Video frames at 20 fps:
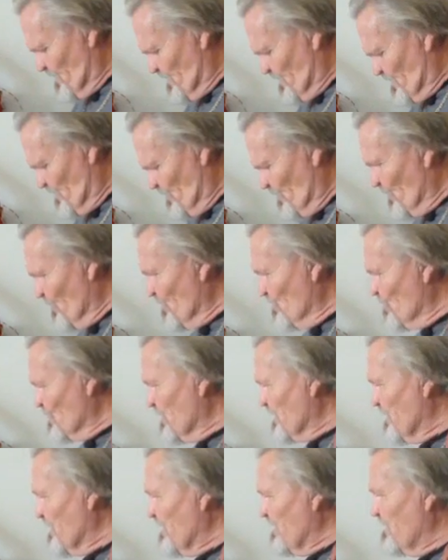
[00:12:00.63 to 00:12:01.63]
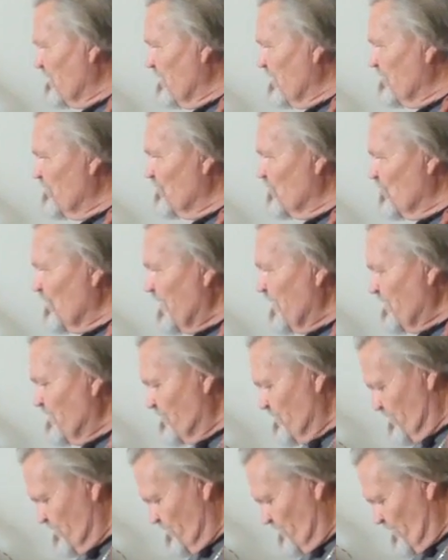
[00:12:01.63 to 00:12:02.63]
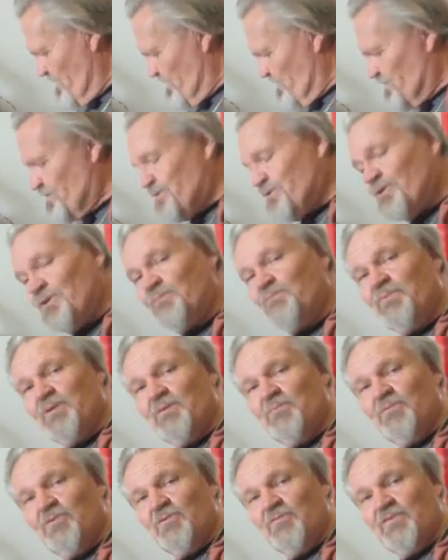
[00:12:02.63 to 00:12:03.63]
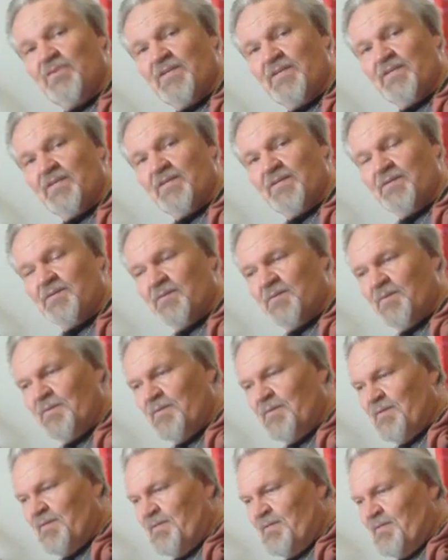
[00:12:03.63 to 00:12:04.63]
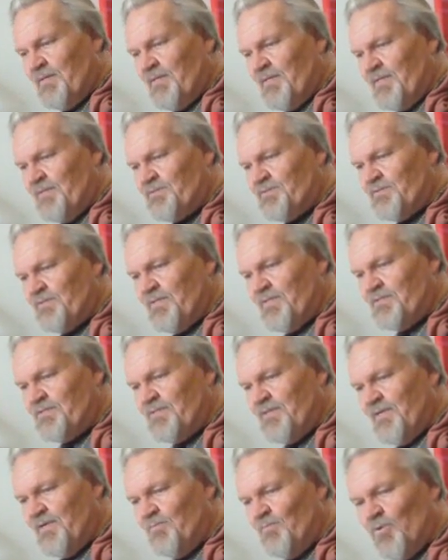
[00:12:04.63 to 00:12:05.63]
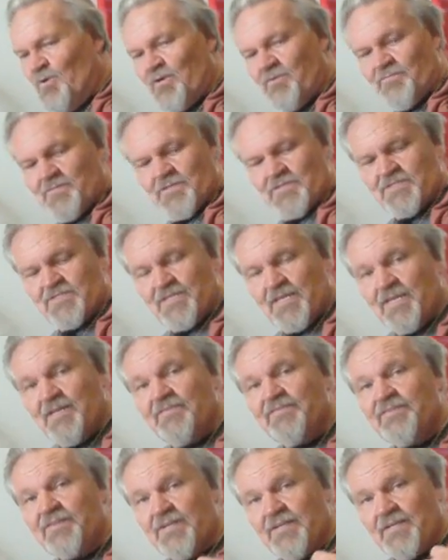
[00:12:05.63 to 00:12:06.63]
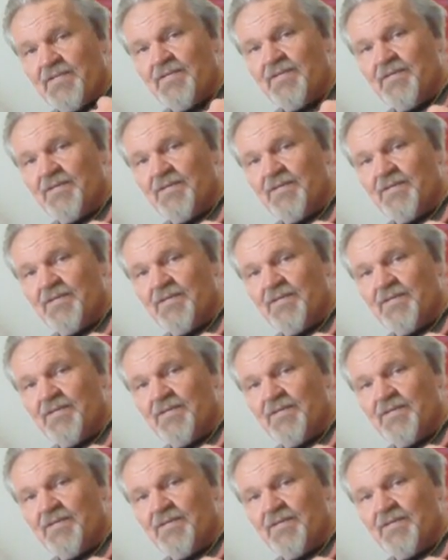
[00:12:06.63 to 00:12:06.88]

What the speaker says: normally in the ranges that it should be moving in. It's there more of a safety,